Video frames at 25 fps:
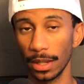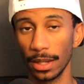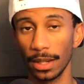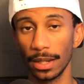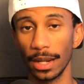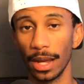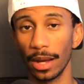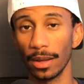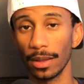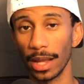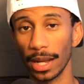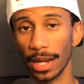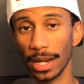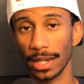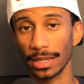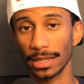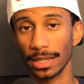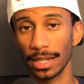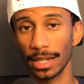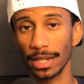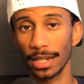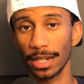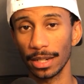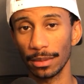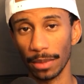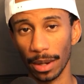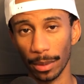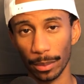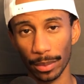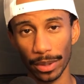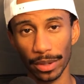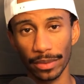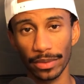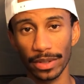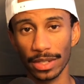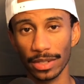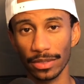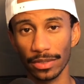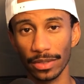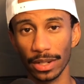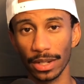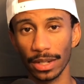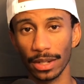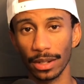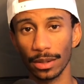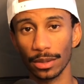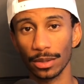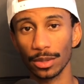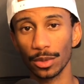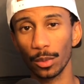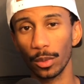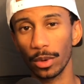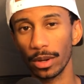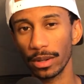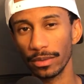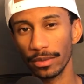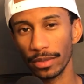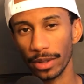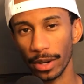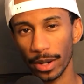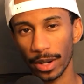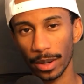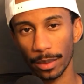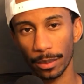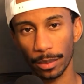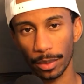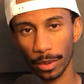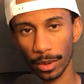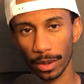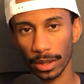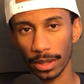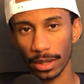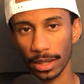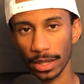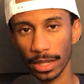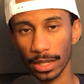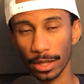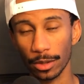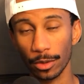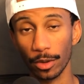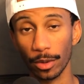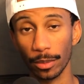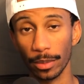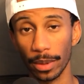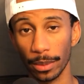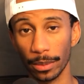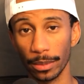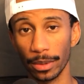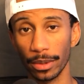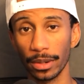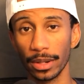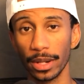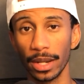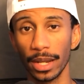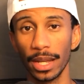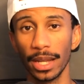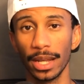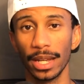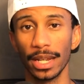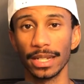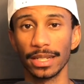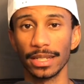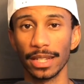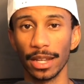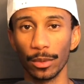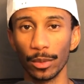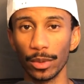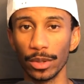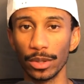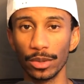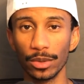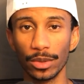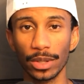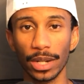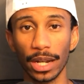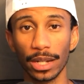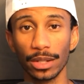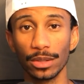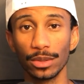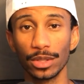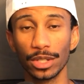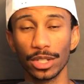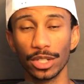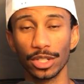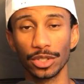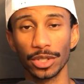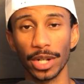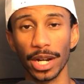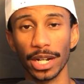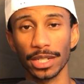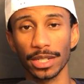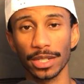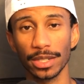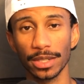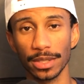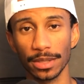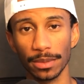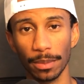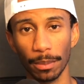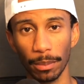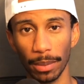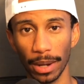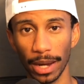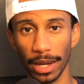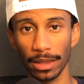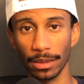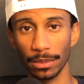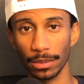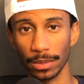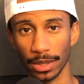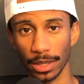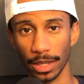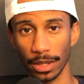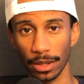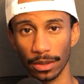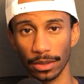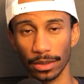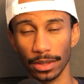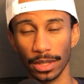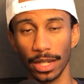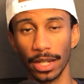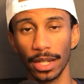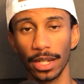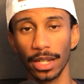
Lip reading: Now, like I said in my previous videos, one very important thing to remember is that we do not use contractions by themselves.